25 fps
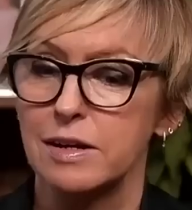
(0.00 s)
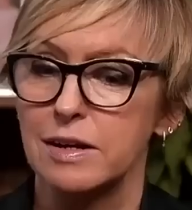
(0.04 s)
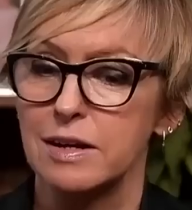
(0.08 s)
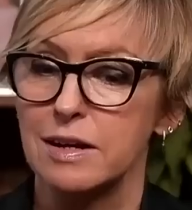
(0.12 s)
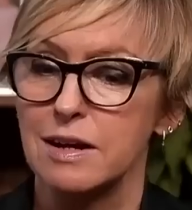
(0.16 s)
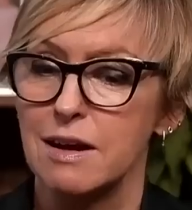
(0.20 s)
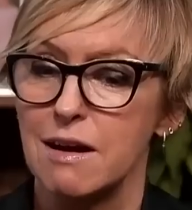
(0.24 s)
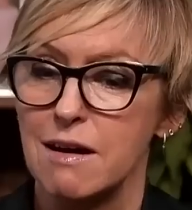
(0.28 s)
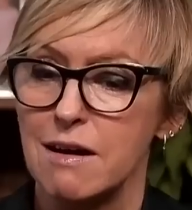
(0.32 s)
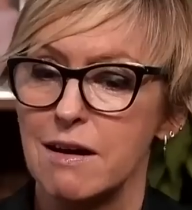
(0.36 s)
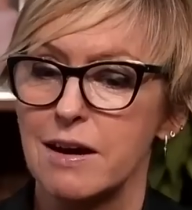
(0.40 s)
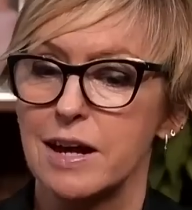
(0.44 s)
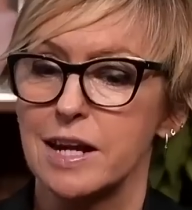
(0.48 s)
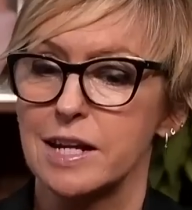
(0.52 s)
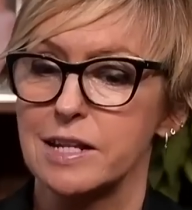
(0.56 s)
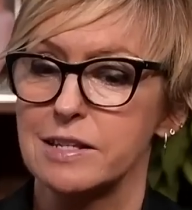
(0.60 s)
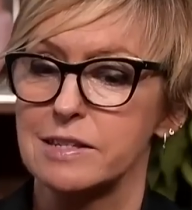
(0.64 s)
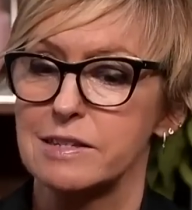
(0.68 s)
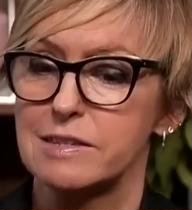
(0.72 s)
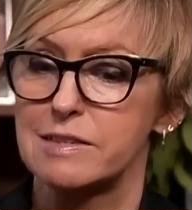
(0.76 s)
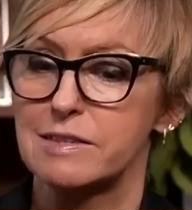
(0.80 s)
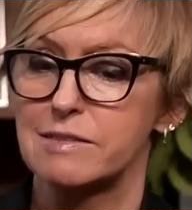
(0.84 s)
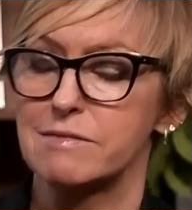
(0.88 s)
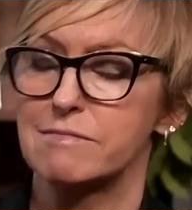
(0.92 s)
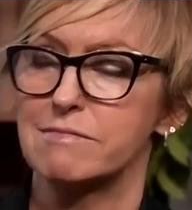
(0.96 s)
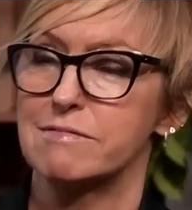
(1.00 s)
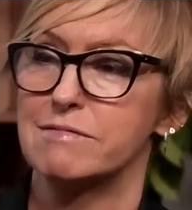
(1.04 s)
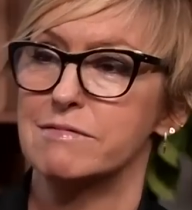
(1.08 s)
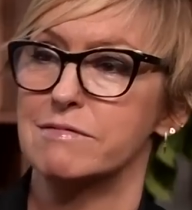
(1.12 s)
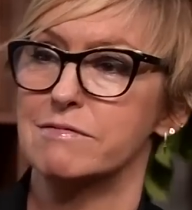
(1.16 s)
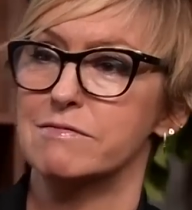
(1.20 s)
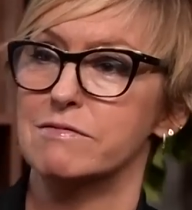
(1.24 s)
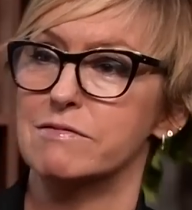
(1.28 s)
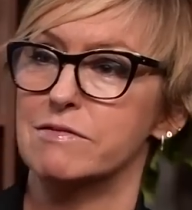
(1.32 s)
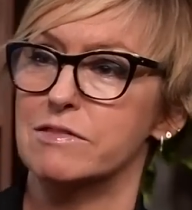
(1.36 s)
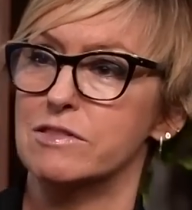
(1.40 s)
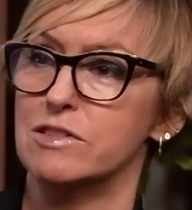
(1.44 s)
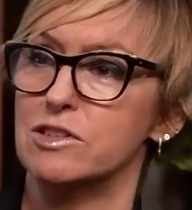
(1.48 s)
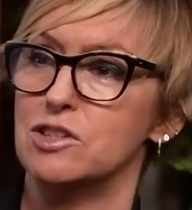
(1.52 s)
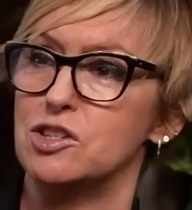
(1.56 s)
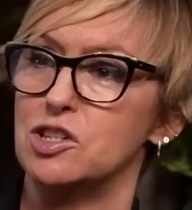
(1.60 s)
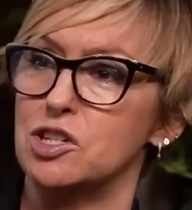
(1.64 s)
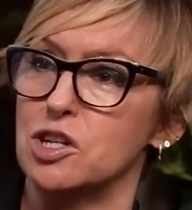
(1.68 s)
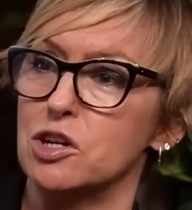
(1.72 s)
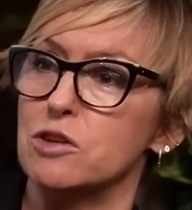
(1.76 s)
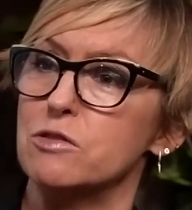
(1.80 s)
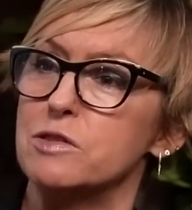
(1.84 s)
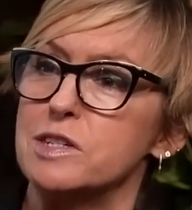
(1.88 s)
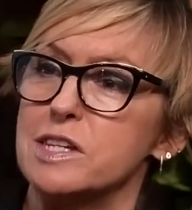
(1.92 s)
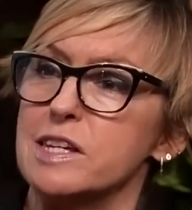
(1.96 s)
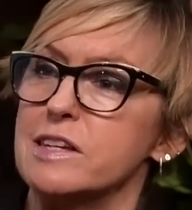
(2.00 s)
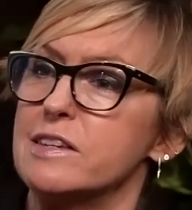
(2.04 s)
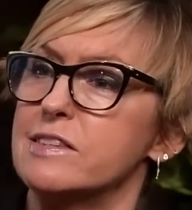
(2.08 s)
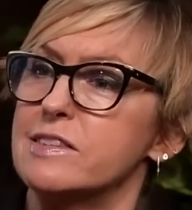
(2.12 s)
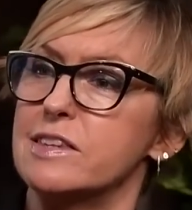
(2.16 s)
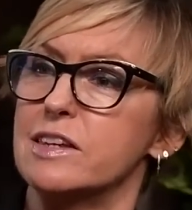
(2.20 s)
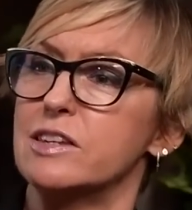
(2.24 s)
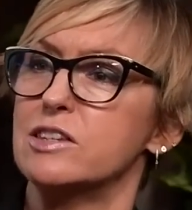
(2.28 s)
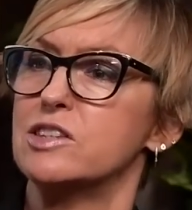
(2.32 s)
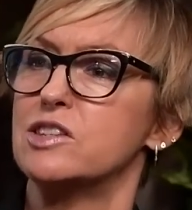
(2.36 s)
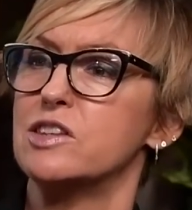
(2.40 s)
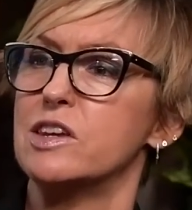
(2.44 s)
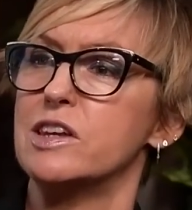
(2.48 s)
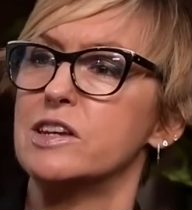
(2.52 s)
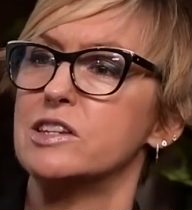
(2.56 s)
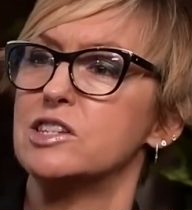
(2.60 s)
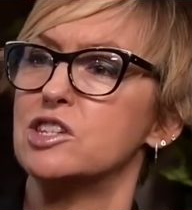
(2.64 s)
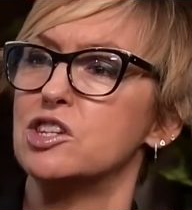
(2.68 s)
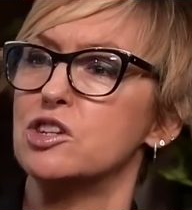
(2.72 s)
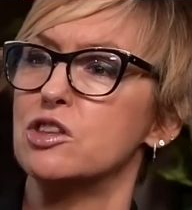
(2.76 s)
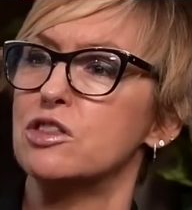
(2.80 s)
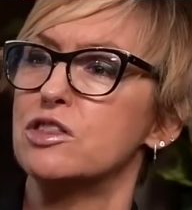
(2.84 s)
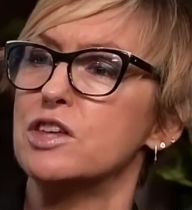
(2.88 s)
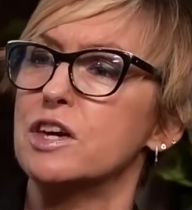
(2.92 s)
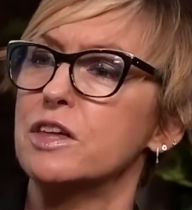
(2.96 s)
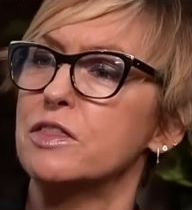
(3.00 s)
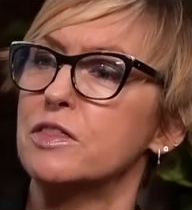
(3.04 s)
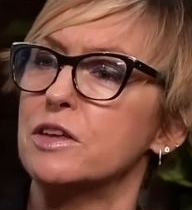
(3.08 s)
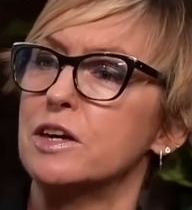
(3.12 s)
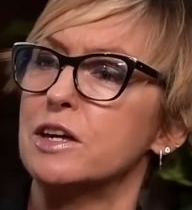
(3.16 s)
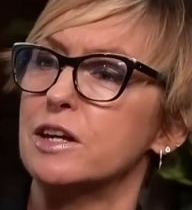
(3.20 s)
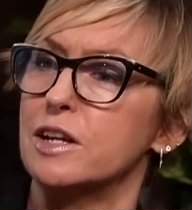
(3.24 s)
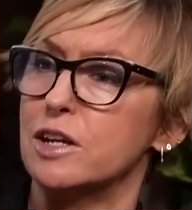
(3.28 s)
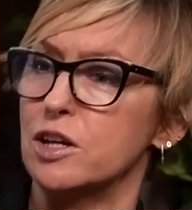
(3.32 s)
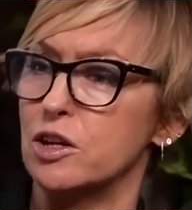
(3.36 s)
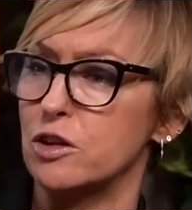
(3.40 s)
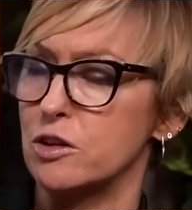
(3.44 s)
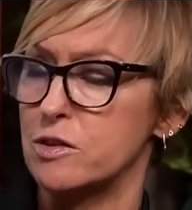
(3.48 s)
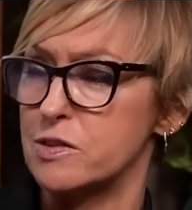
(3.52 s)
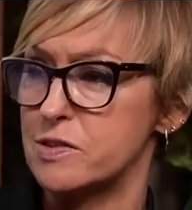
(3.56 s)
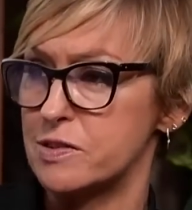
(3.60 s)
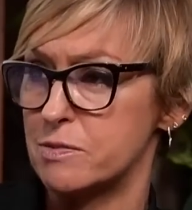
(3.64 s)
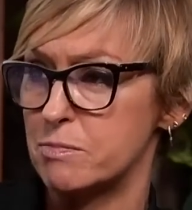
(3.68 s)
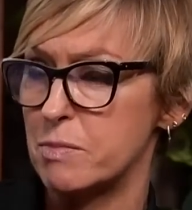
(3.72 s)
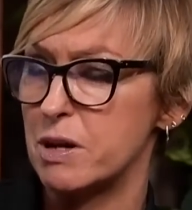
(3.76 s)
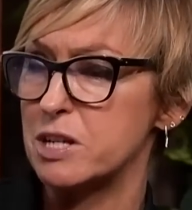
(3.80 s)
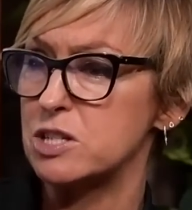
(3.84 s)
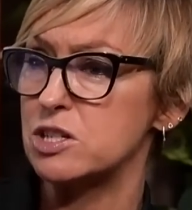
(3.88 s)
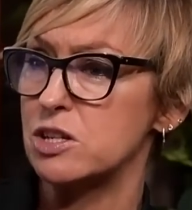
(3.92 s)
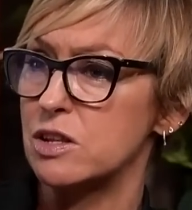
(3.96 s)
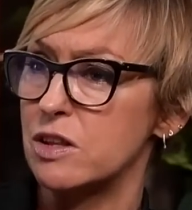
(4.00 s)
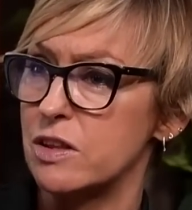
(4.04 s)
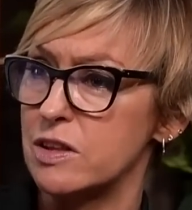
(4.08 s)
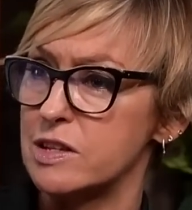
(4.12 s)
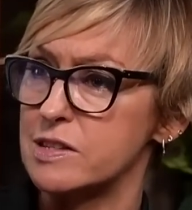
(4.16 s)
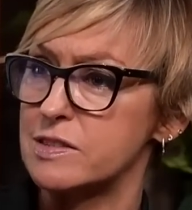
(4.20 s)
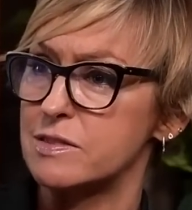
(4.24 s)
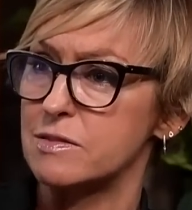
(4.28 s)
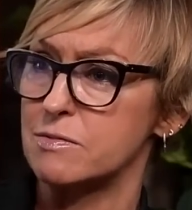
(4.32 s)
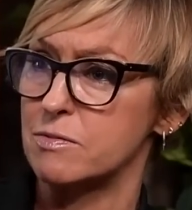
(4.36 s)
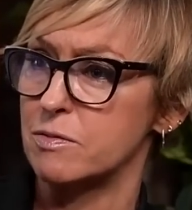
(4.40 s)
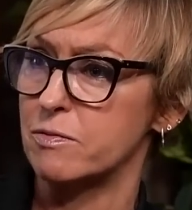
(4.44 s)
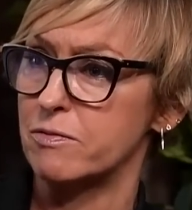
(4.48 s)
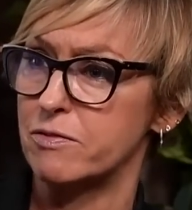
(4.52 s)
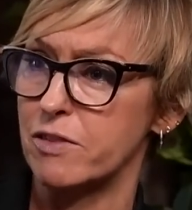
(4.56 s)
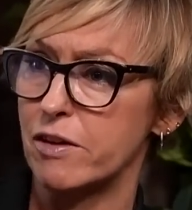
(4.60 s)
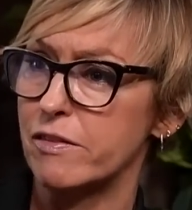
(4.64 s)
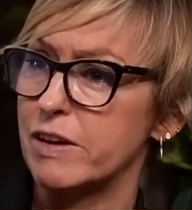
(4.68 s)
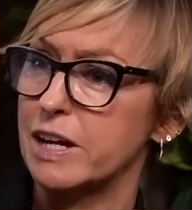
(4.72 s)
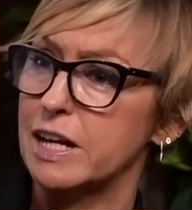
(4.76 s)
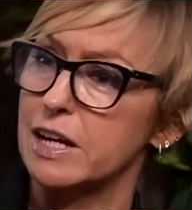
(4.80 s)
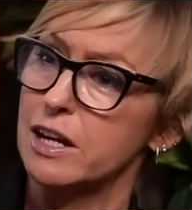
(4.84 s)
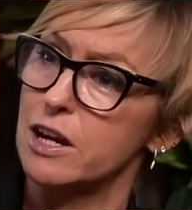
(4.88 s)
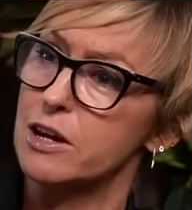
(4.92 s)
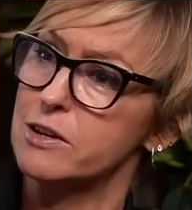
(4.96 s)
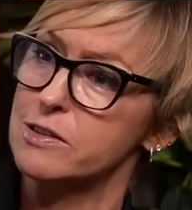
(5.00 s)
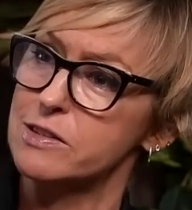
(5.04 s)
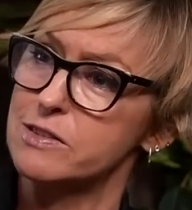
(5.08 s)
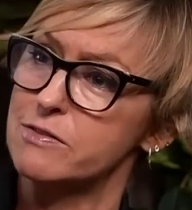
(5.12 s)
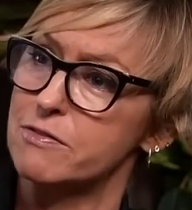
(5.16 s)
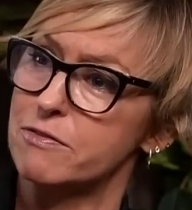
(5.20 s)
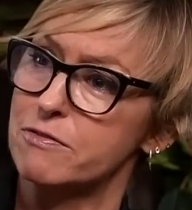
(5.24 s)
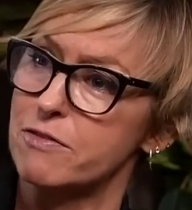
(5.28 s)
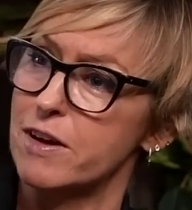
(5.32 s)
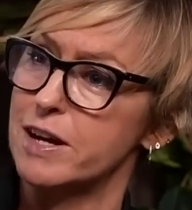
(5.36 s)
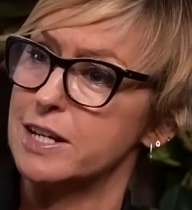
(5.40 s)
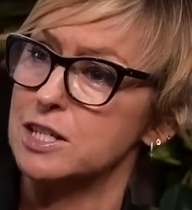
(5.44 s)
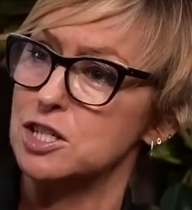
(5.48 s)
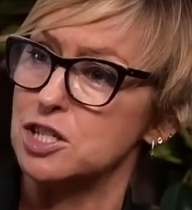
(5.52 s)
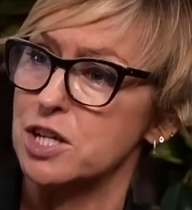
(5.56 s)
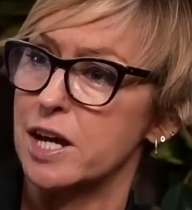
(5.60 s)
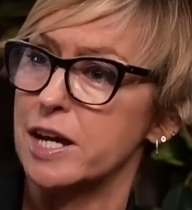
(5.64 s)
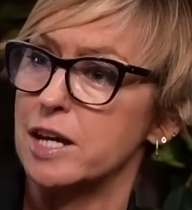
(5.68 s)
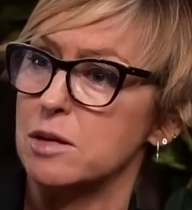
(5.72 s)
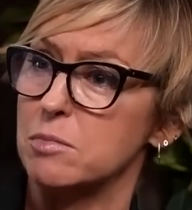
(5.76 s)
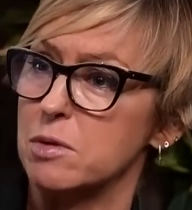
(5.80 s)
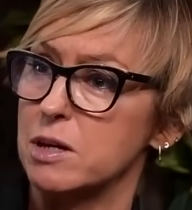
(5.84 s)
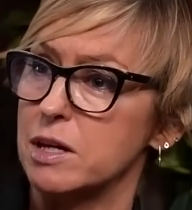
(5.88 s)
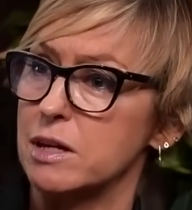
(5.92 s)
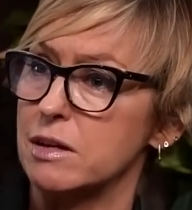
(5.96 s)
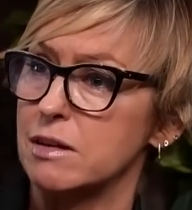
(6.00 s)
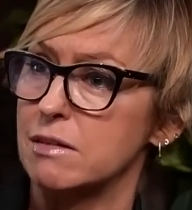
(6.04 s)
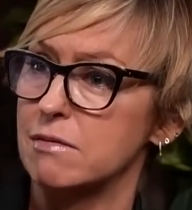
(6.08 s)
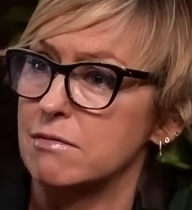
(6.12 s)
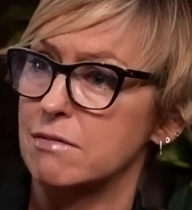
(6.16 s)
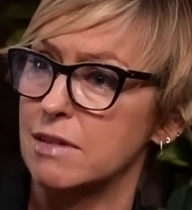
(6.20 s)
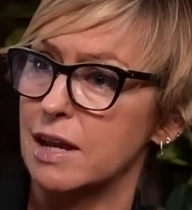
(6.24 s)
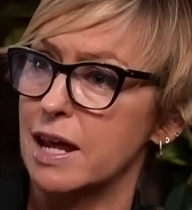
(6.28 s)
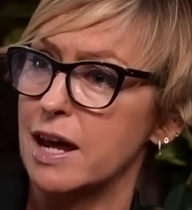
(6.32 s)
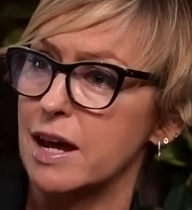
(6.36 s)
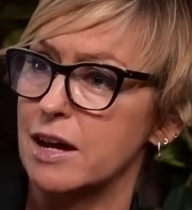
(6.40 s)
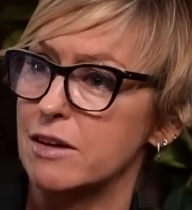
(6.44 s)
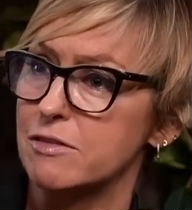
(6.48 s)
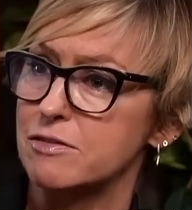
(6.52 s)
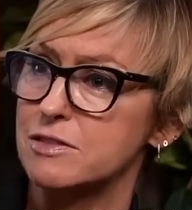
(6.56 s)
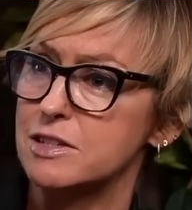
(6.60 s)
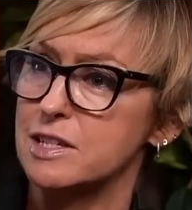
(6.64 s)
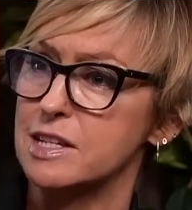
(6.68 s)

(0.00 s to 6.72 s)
lines duties. Do you think that, you mentioned that this very close friend Jamie left,